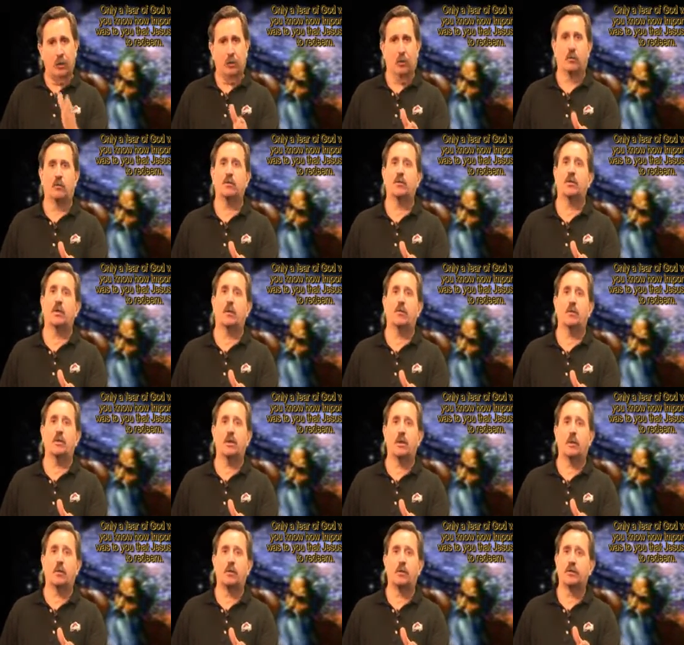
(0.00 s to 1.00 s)
I know some
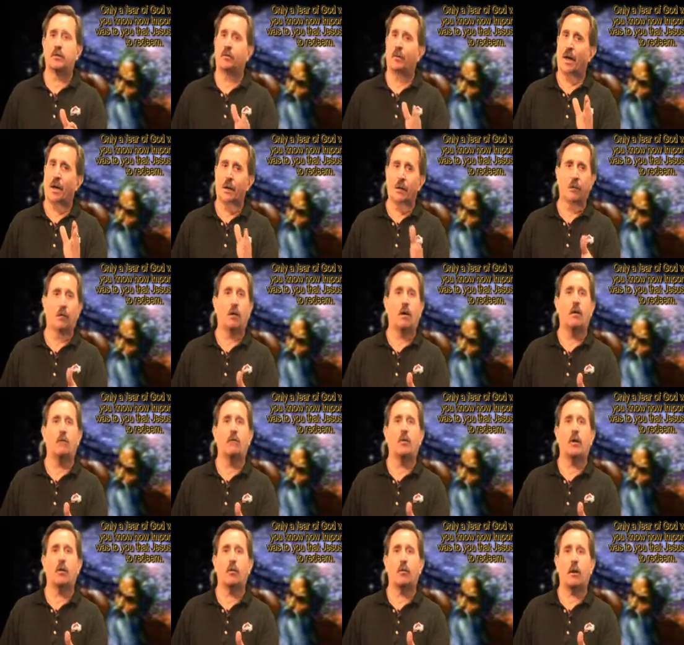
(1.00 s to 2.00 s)
adults might go
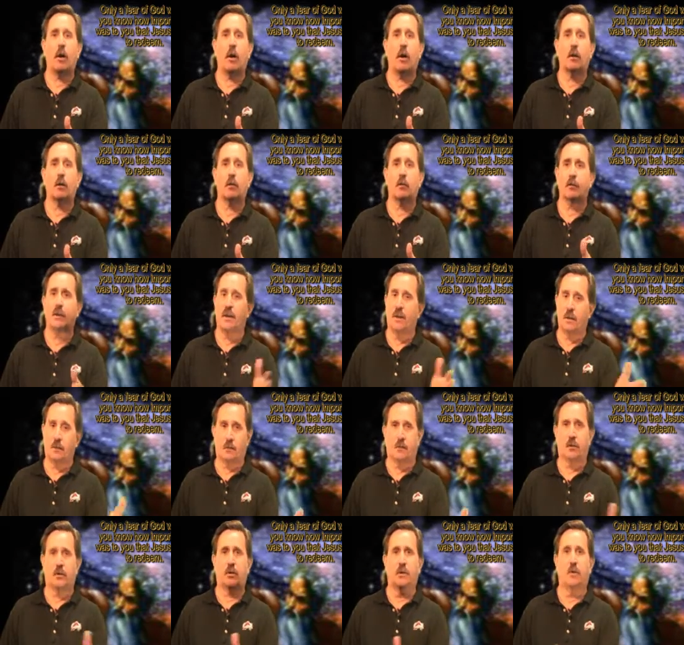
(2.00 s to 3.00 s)
off their rocker
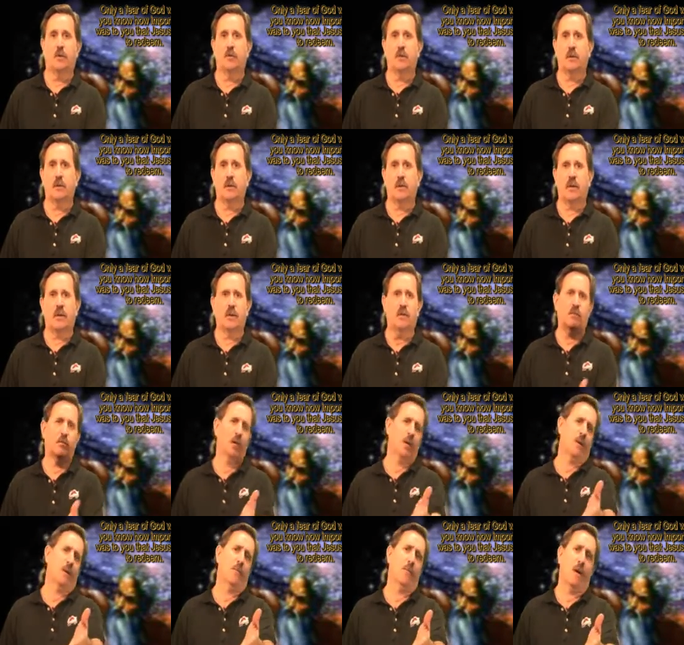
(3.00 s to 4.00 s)
because we're showing it to kids,
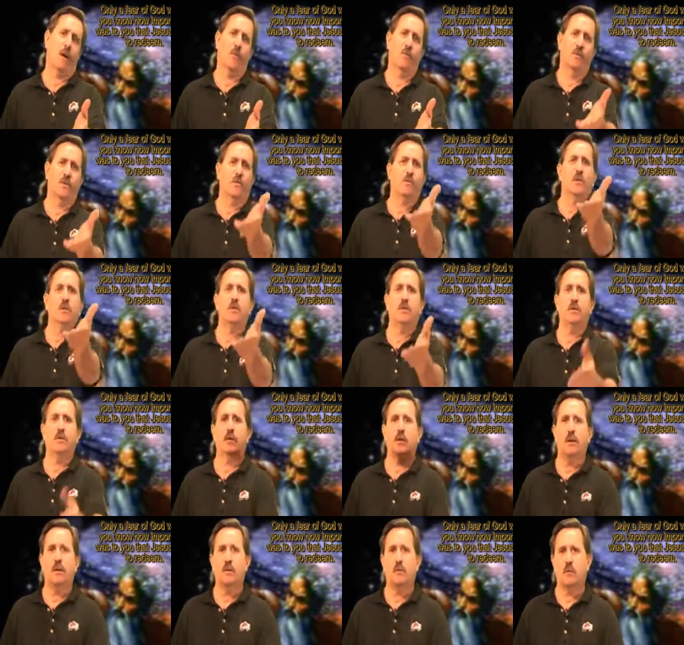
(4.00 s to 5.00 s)
but come on, with what
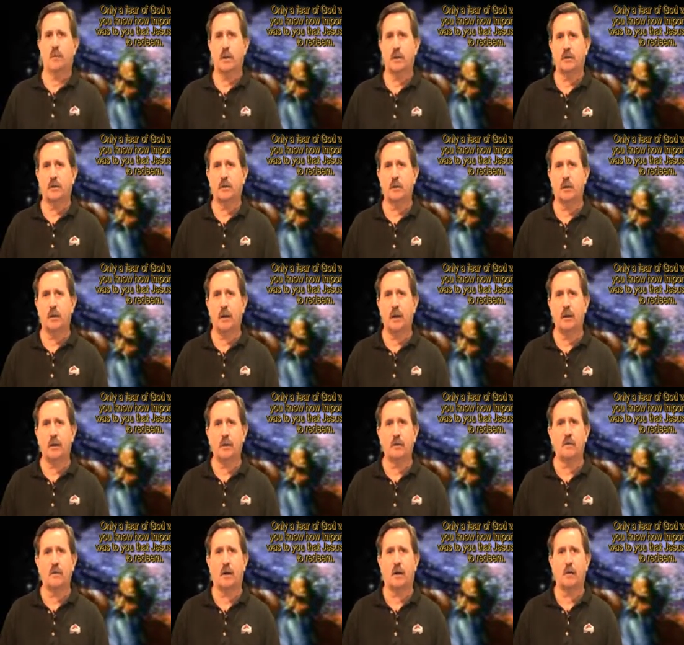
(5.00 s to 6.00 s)
you kids watch today,
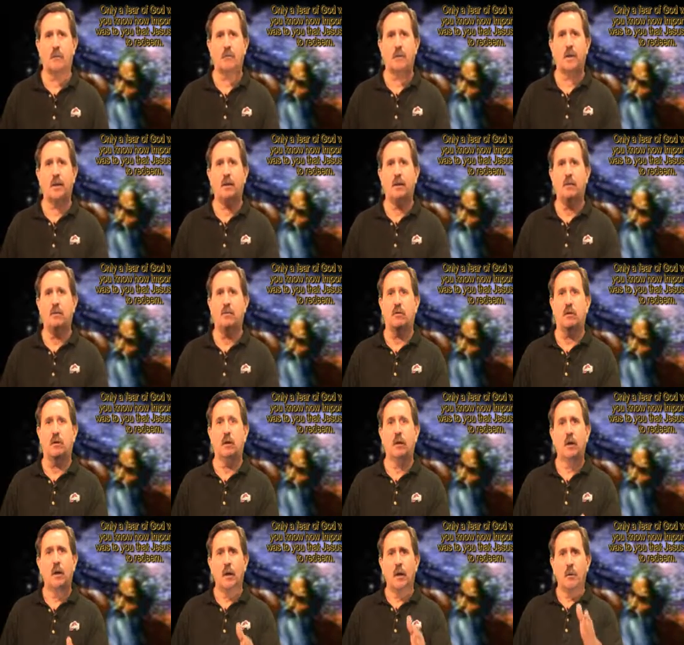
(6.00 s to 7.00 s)
this ought to be
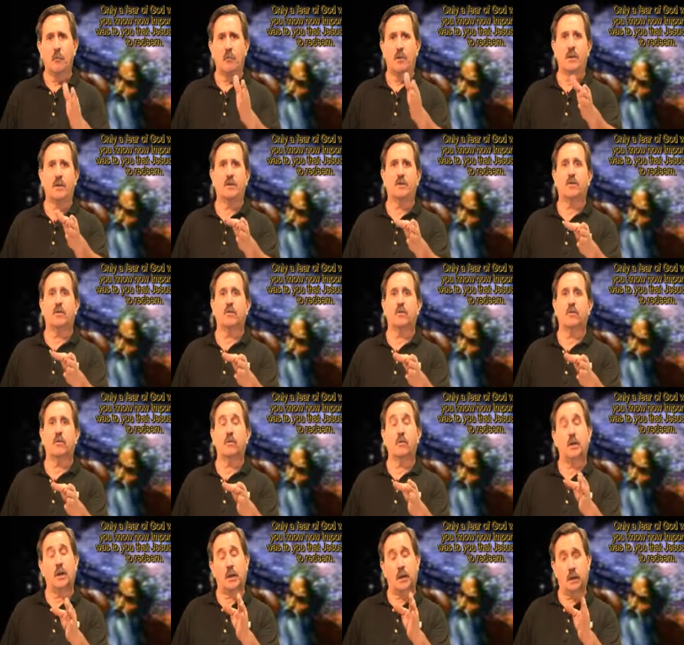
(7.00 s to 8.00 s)
easy. But it's
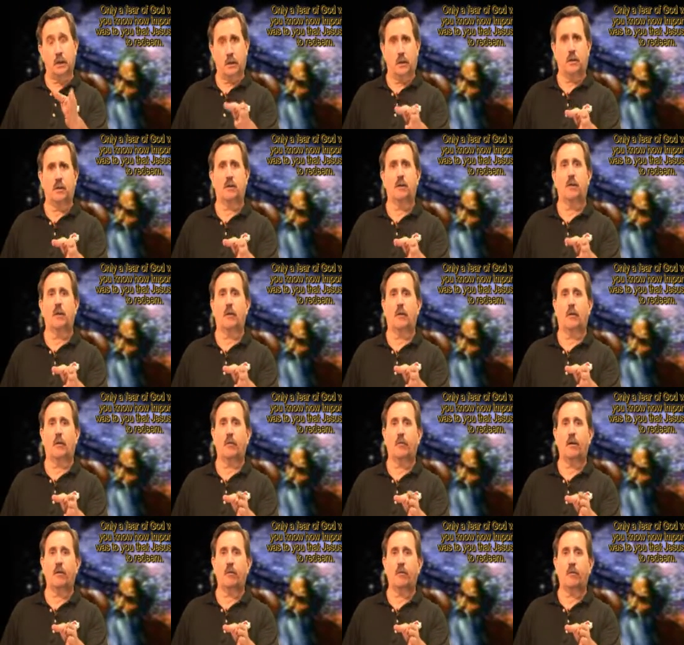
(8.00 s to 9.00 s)
truth, and it is a
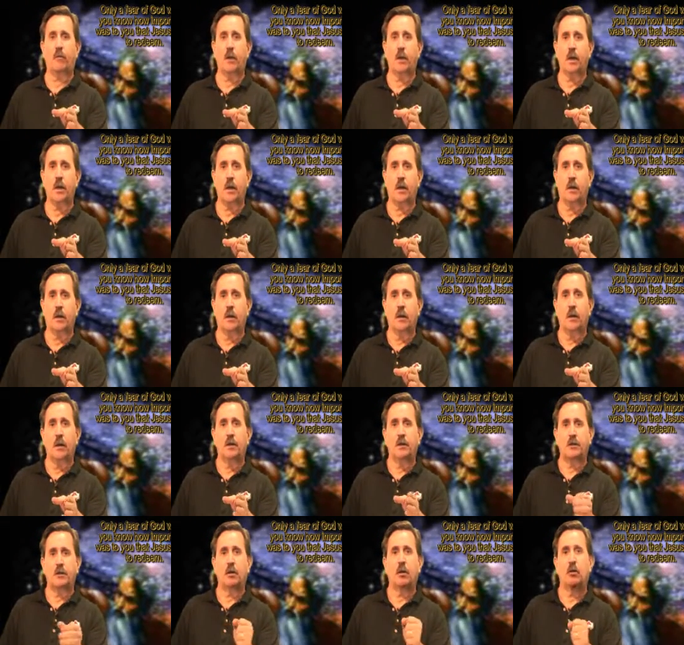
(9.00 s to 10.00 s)
little bit freaky.
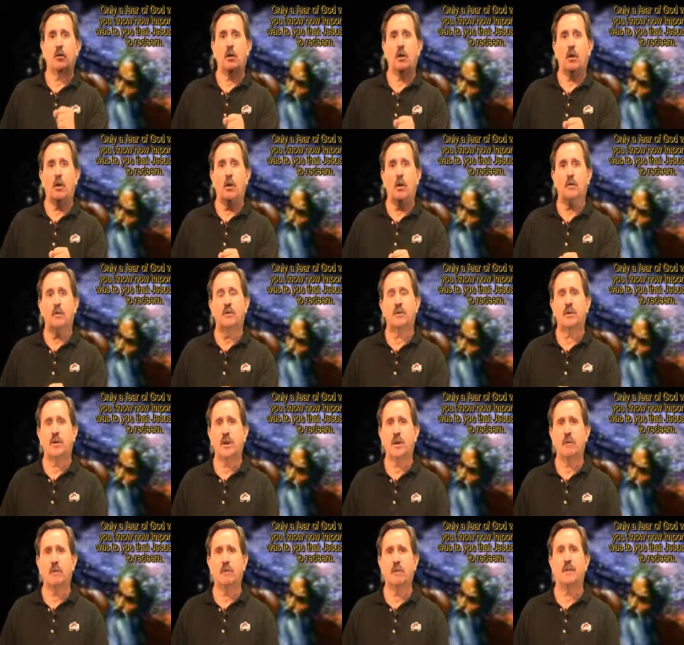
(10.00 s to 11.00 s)
So, you know,
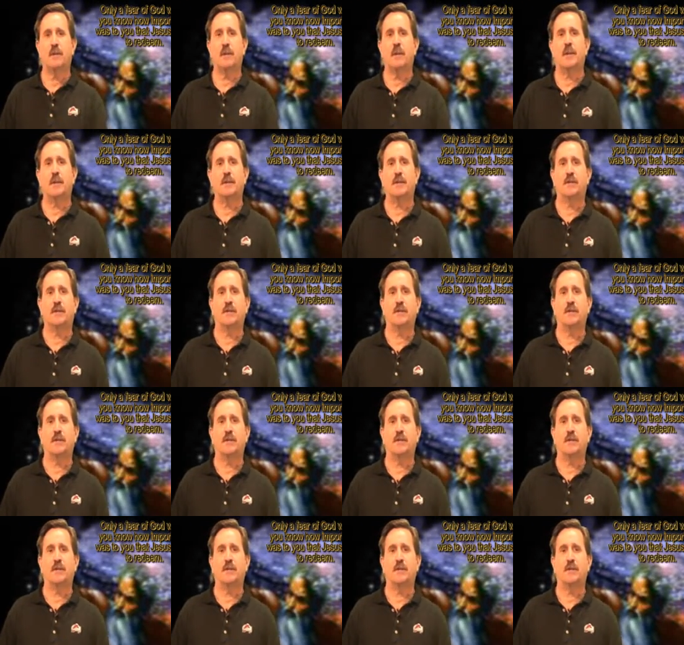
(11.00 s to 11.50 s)
see if it